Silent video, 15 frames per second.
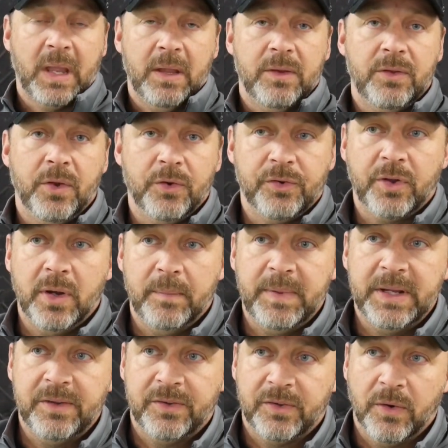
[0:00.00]
There's going to
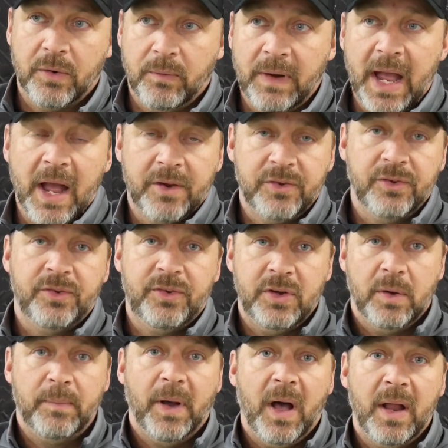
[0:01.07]
be certain reactions to
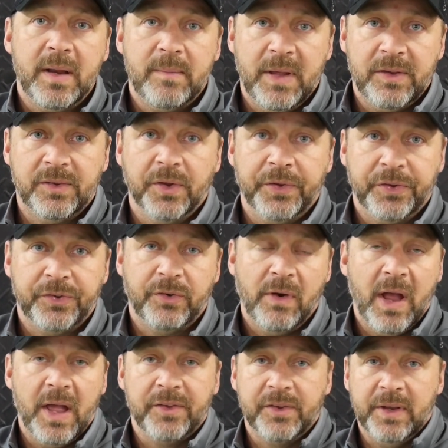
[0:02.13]
your body based on the
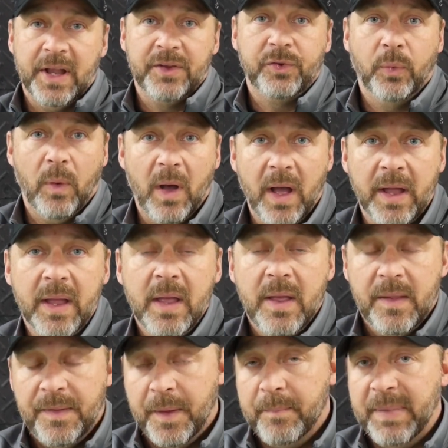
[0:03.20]
stress. And that's why
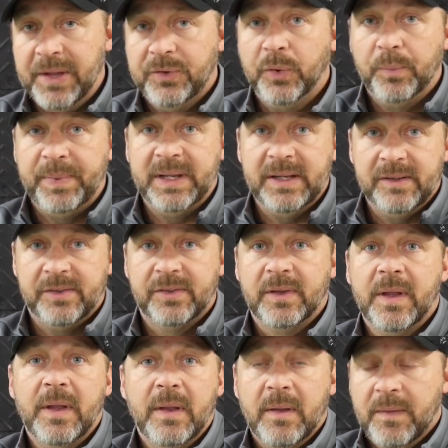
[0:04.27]
the mental piece,
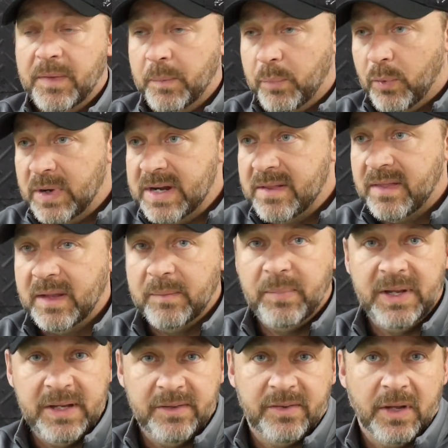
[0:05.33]
the breathing
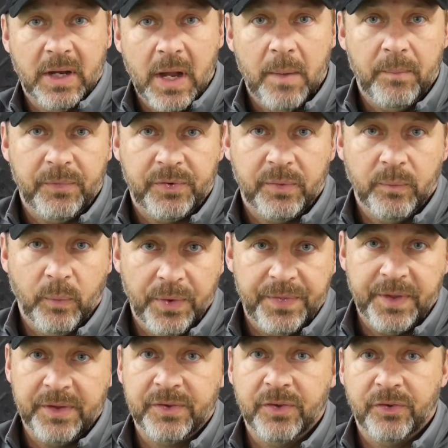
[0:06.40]
piece that comes with
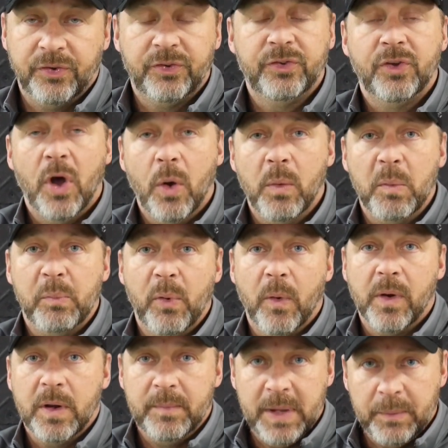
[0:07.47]
this is so
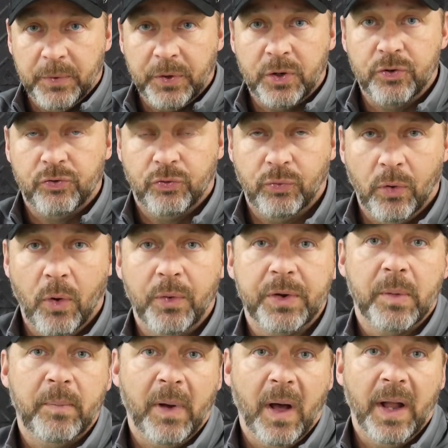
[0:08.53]
important to be able to control
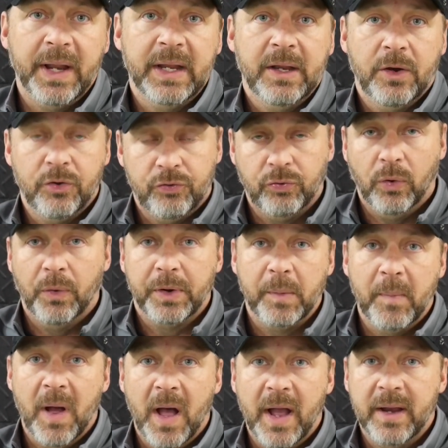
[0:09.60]
your body and control your
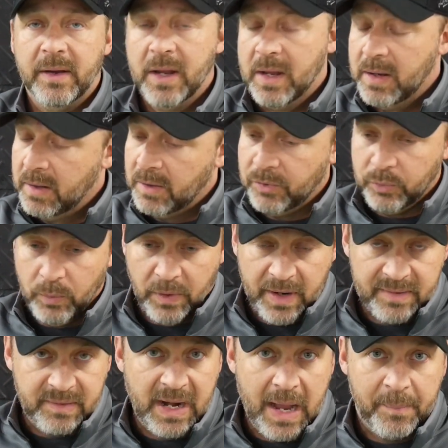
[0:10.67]
mind. Because
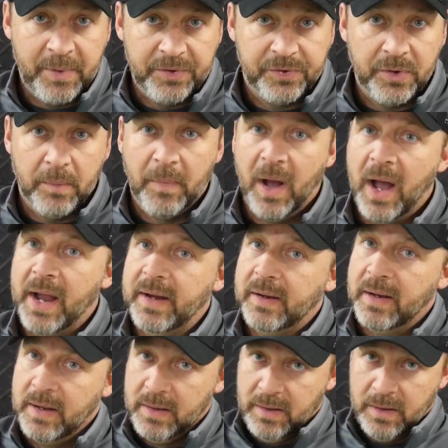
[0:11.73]
whatever happens in your mind
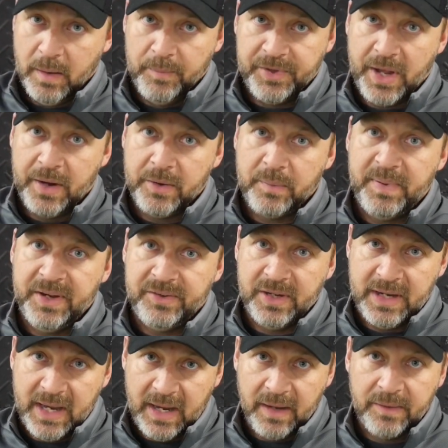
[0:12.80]
comes out of your pitching
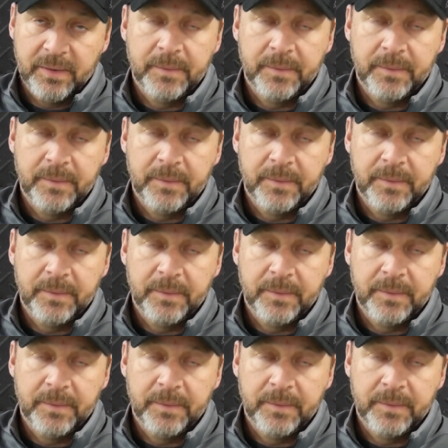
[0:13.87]
hand.